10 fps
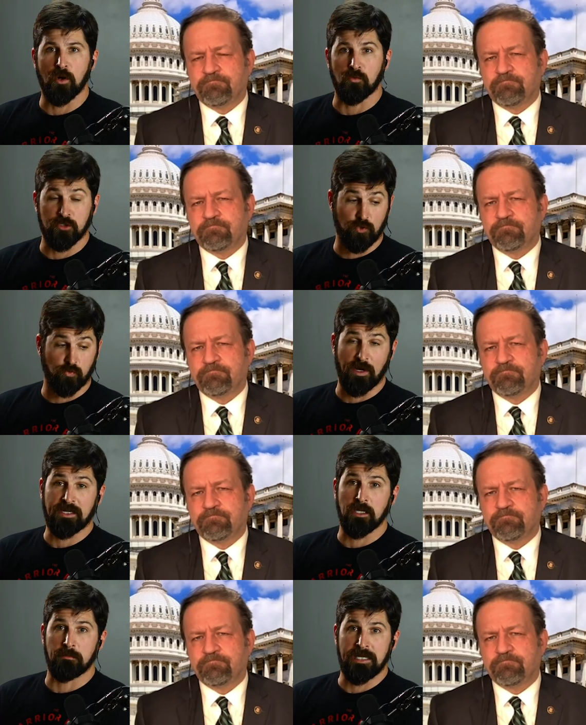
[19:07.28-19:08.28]
Speaker 1: what would you
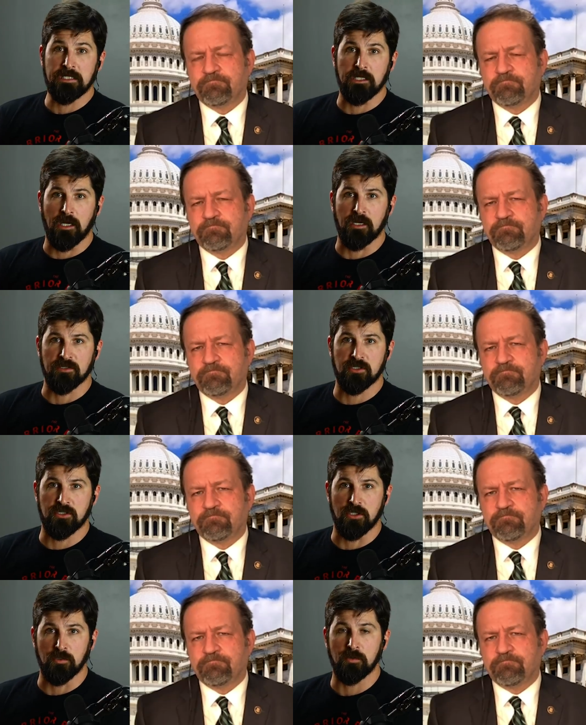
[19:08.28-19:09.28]
recommend us
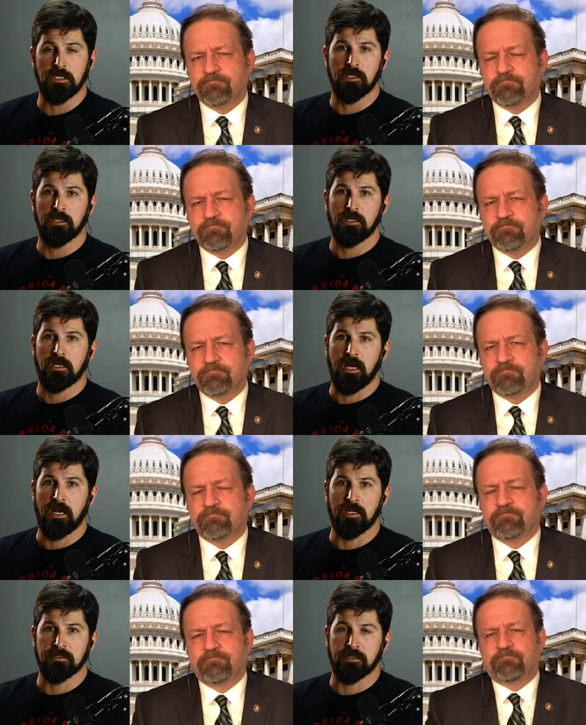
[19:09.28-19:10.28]
do
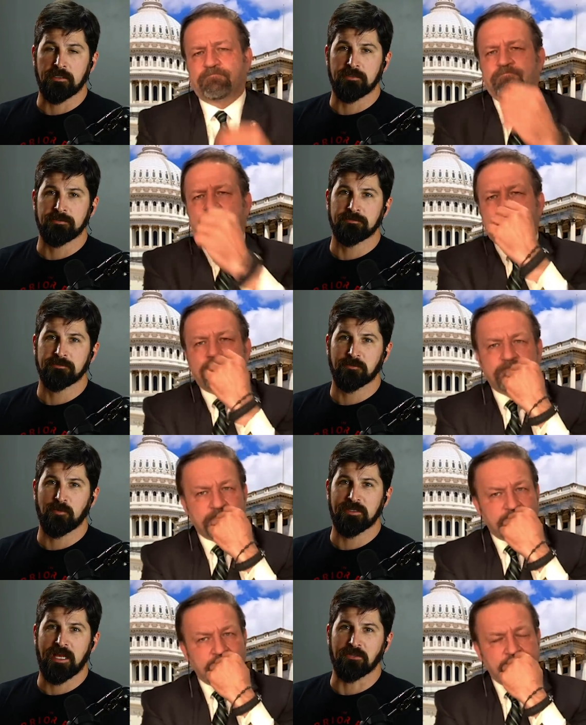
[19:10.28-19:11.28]
and uh,
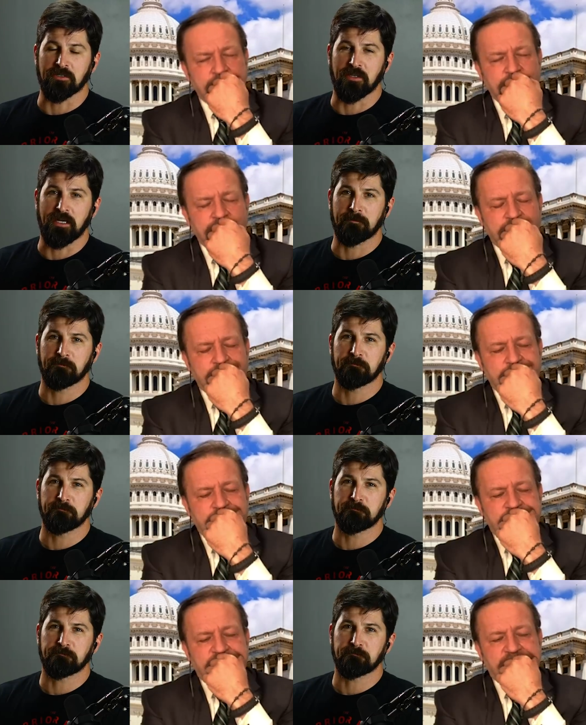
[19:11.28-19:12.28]
what'd that look like
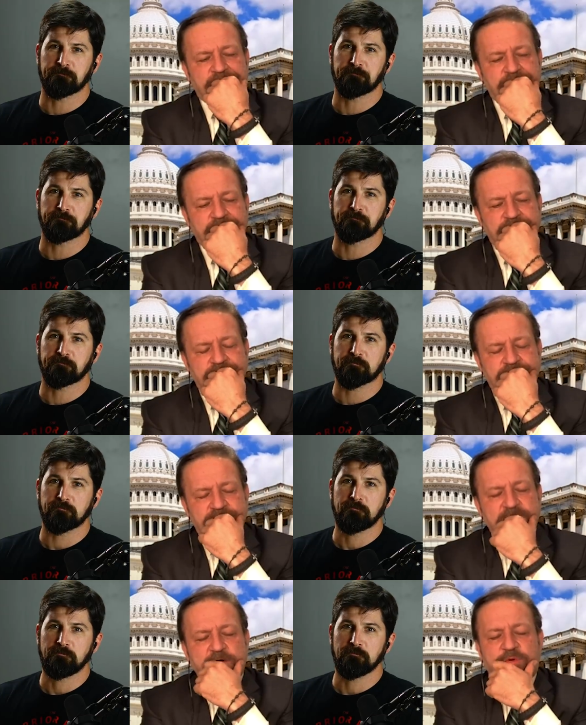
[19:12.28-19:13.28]

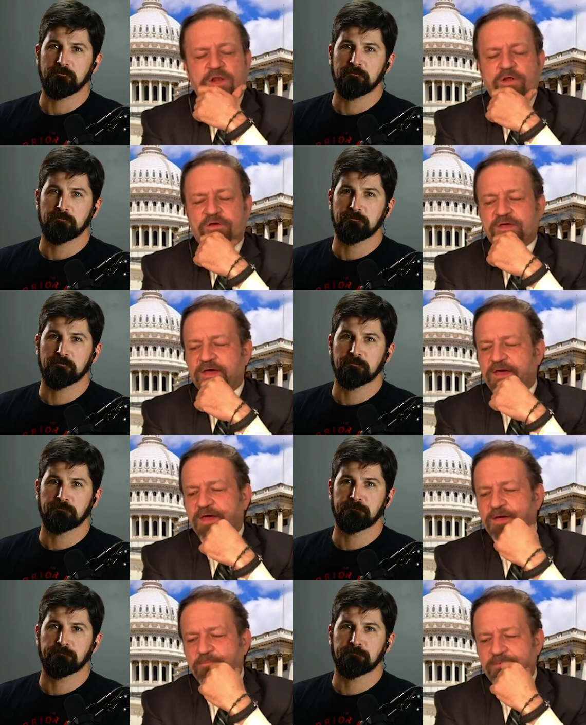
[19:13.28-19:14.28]
Speaker 2: well, look,
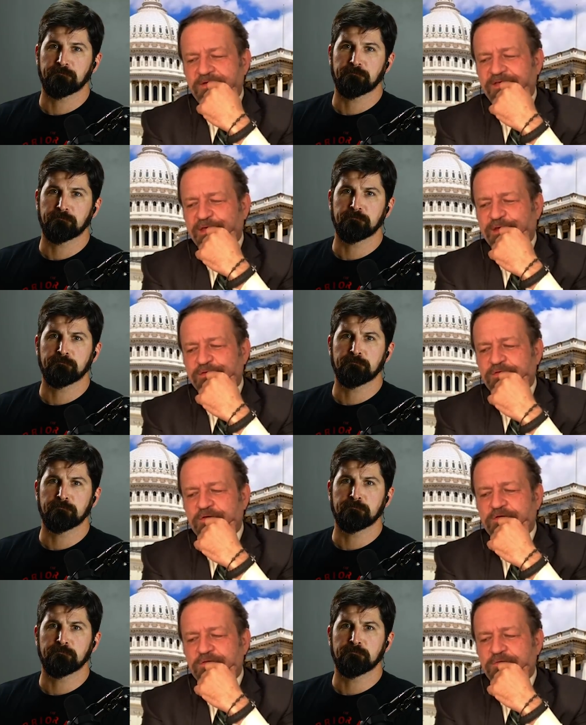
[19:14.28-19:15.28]
um, the,
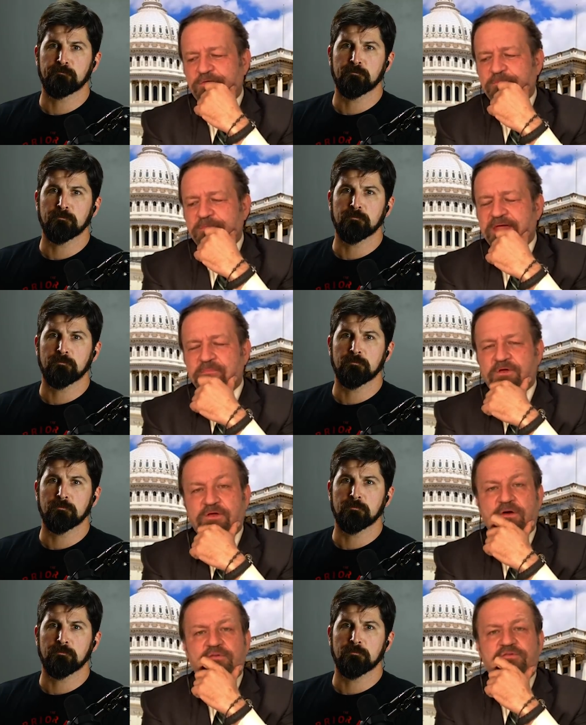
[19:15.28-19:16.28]
the, the meme that
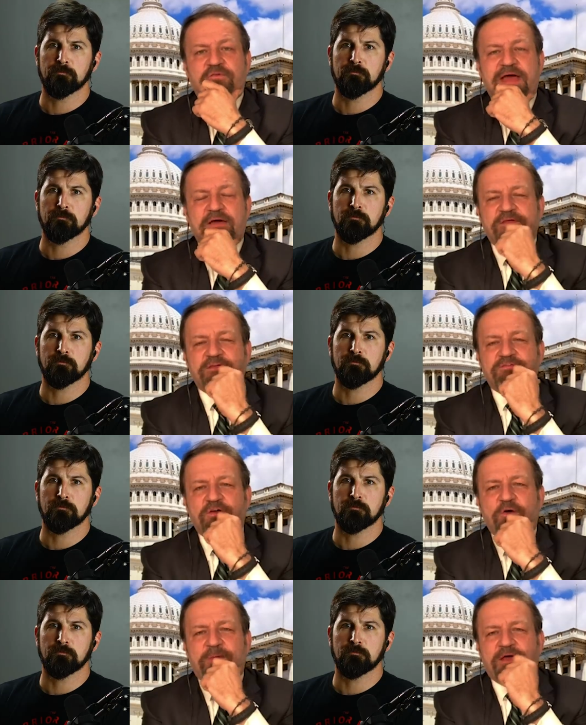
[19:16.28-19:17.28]
goes around is,
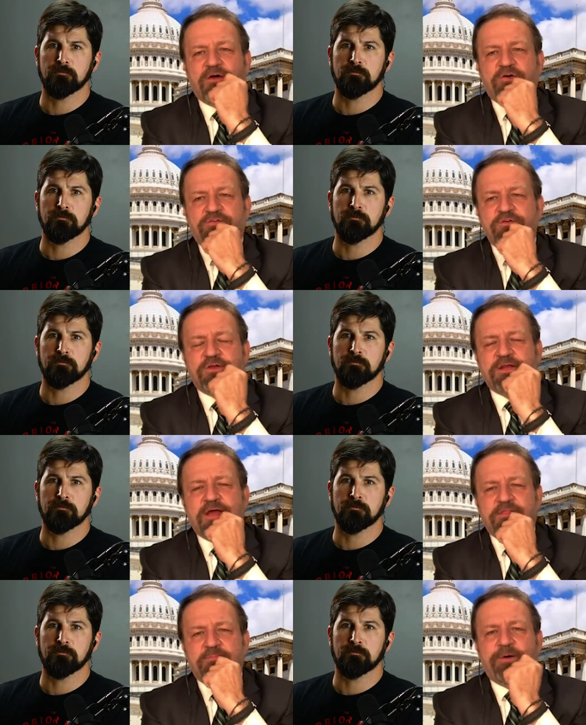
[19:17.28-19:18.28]
oh my gosh, not
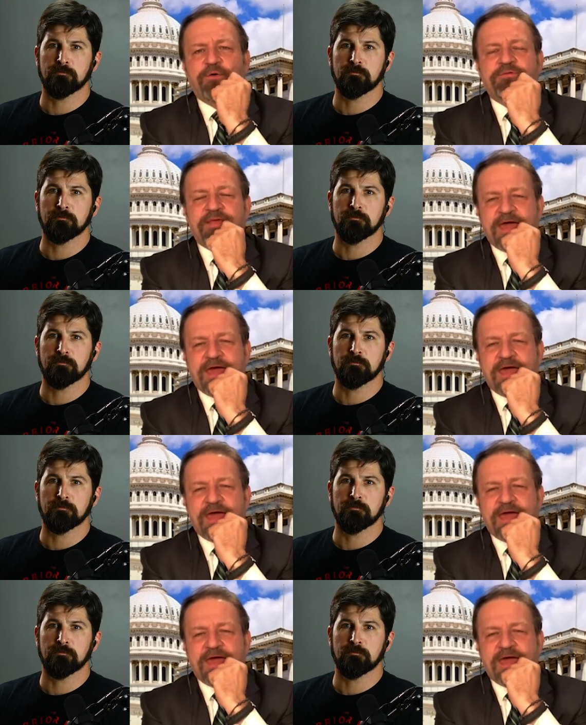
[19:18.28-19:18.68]
another boating